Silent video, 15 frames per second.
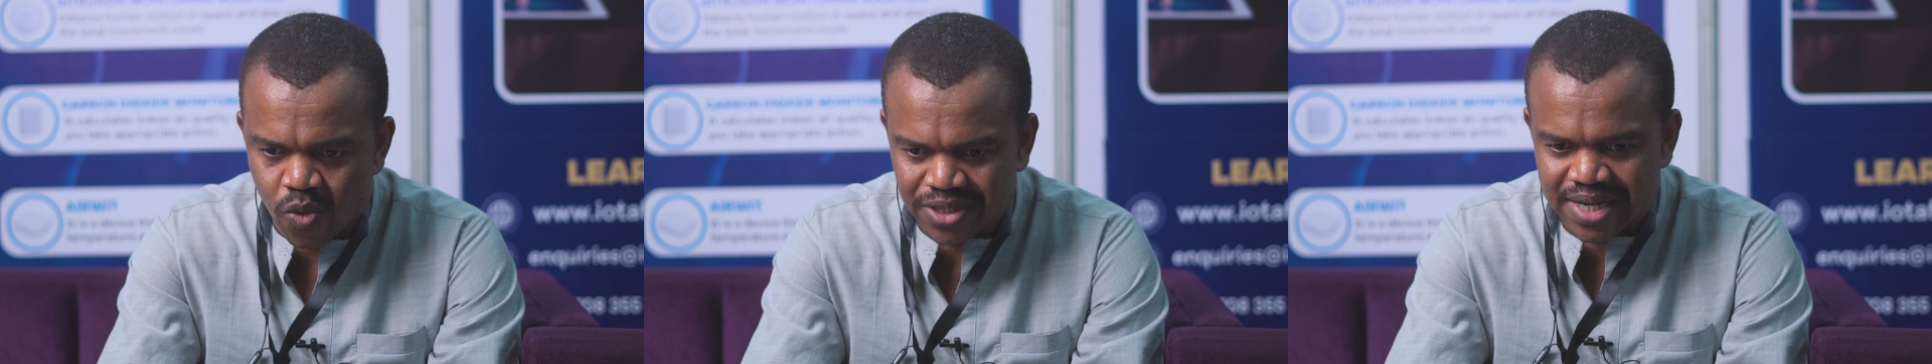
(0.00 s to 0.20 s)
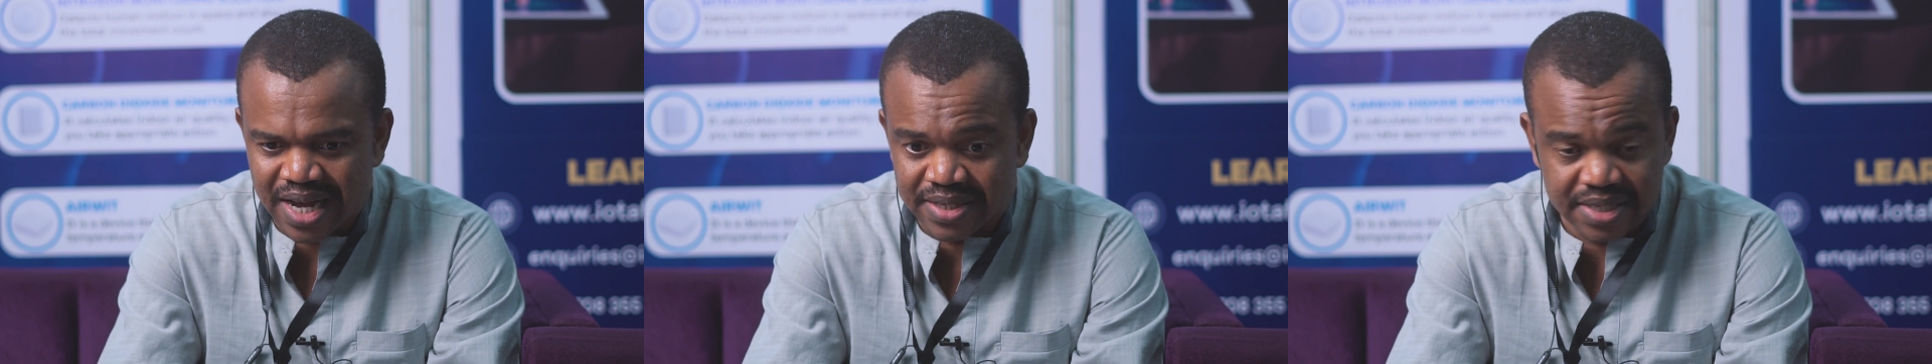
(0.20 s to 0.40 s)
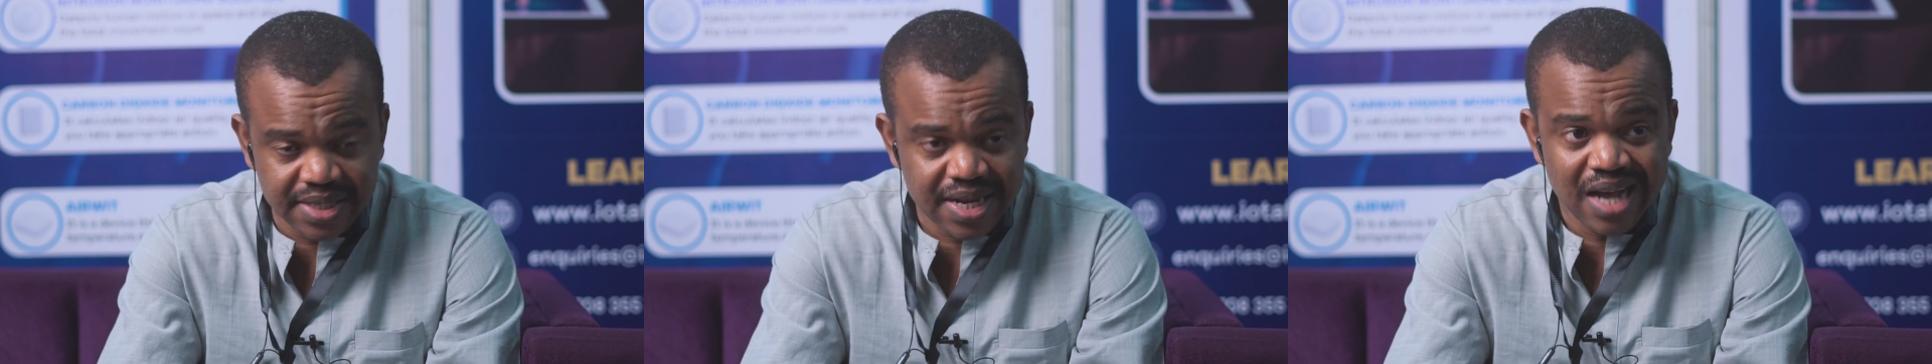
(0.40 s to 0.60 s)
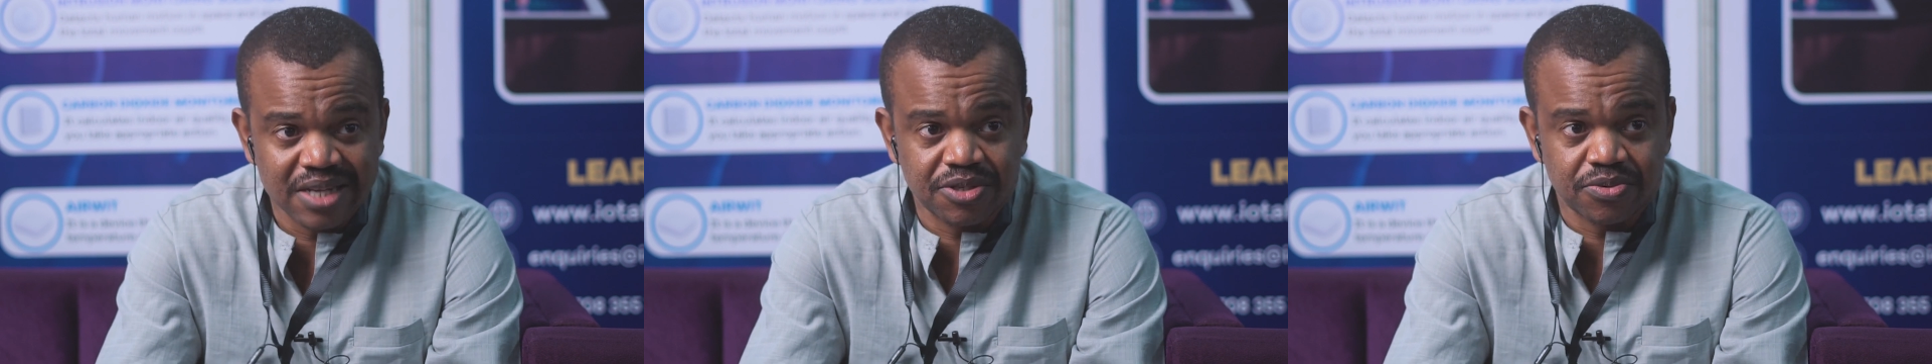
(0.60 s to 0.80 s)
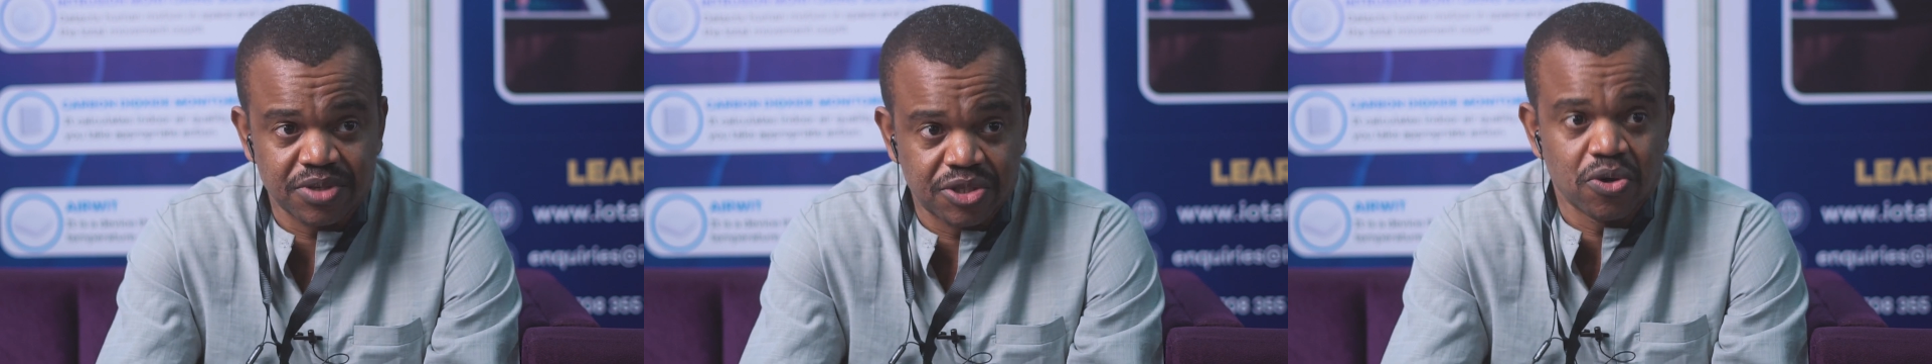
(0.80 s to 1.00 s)
water is a
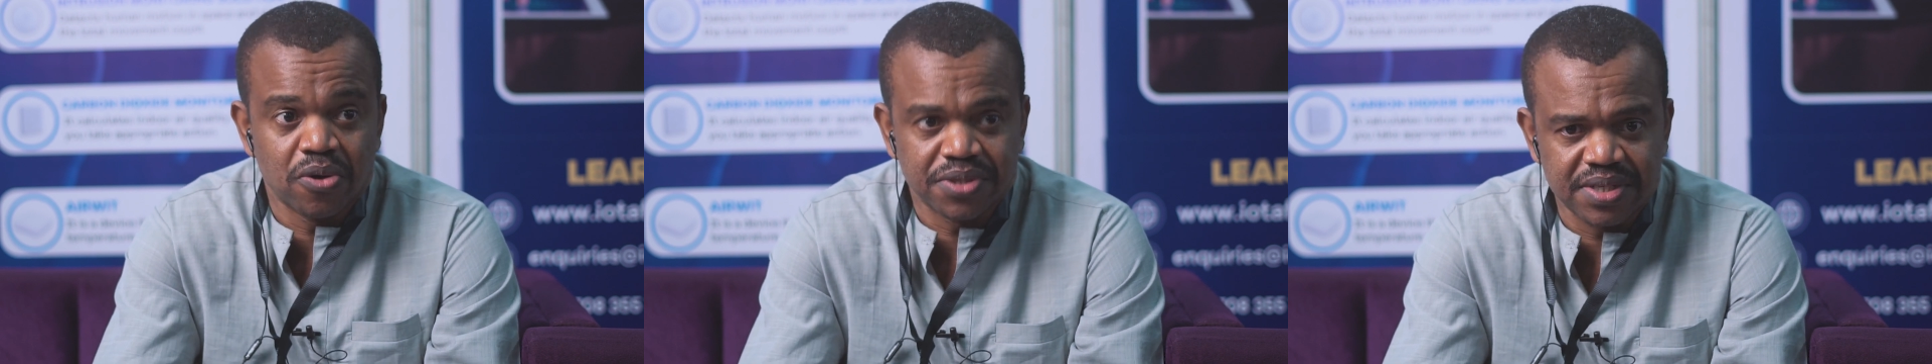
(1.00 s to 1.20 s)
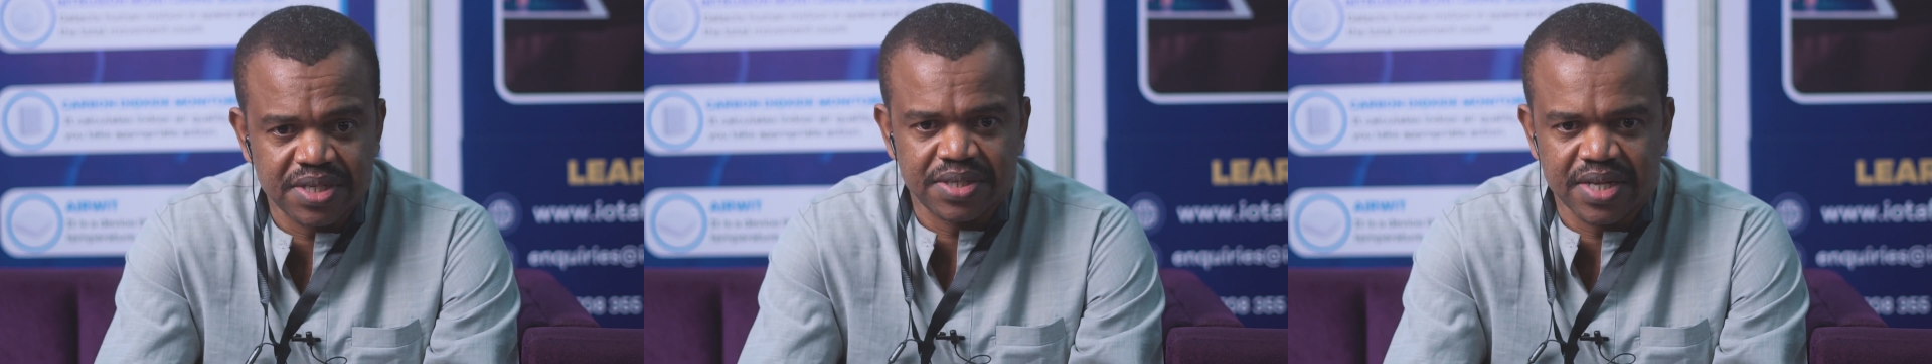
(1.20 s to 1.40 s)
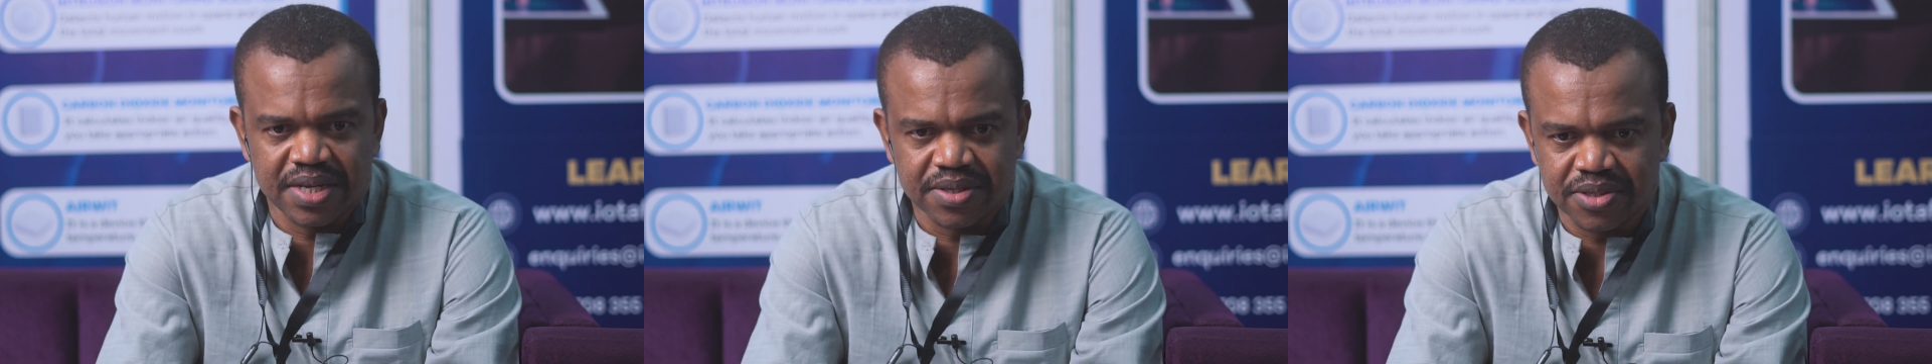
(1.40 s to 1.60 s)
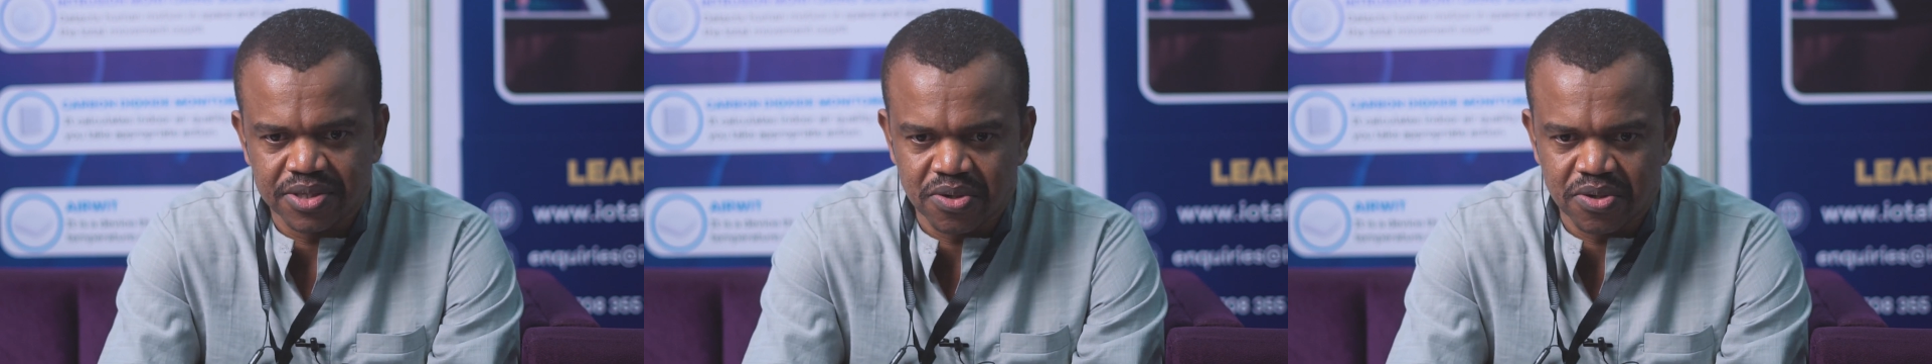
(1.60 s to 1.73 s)
scarce resource these days.